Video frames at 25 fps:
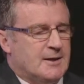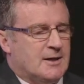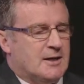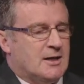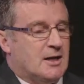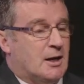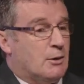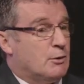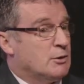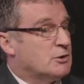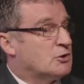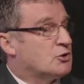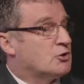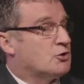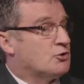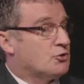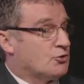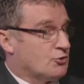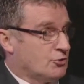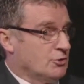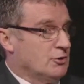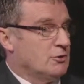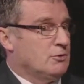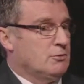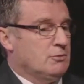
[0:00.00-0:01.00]
Now, it's
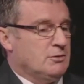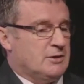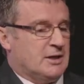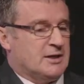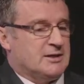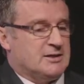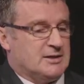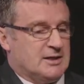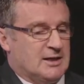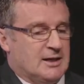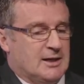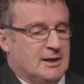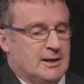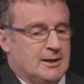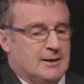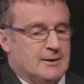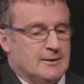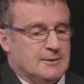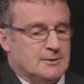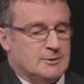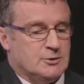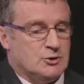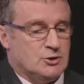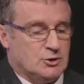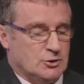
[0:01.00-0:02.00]
true that they
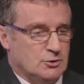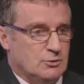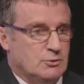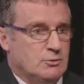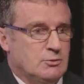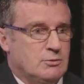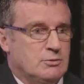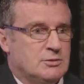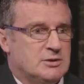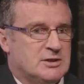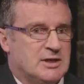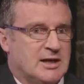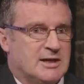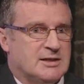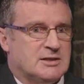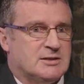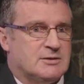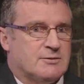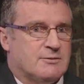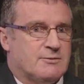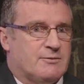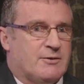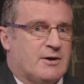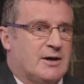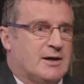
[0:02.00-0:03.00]
do
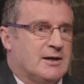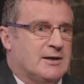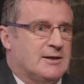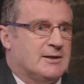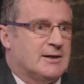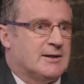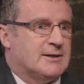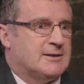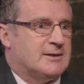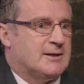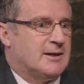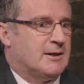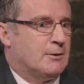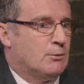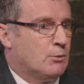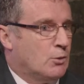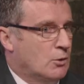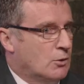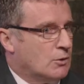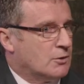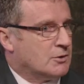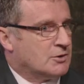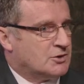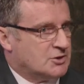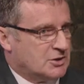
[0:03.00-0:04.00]
testify that they
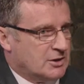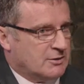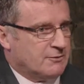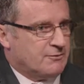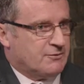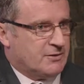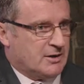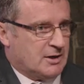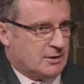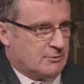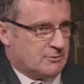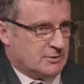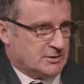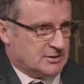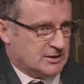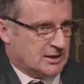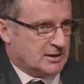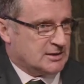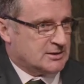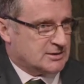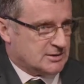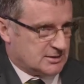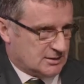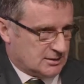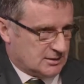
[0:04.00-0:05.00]
wore Sinn Féin
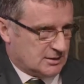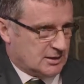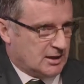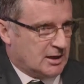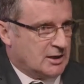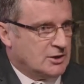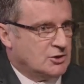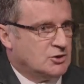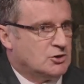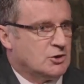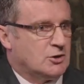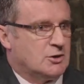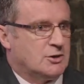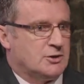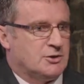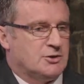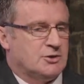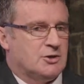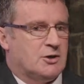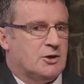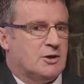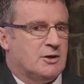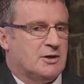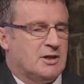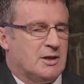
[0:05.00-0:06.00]
rosettes in
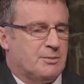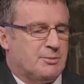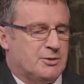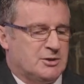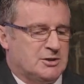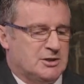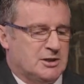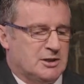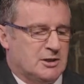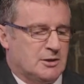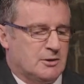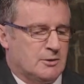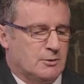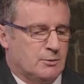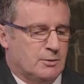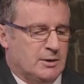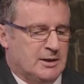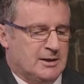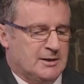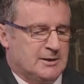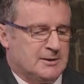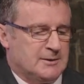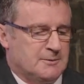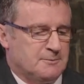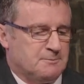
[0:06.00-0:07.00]
Jullundore that particular
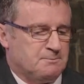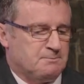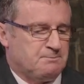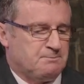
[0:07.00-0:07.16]
week.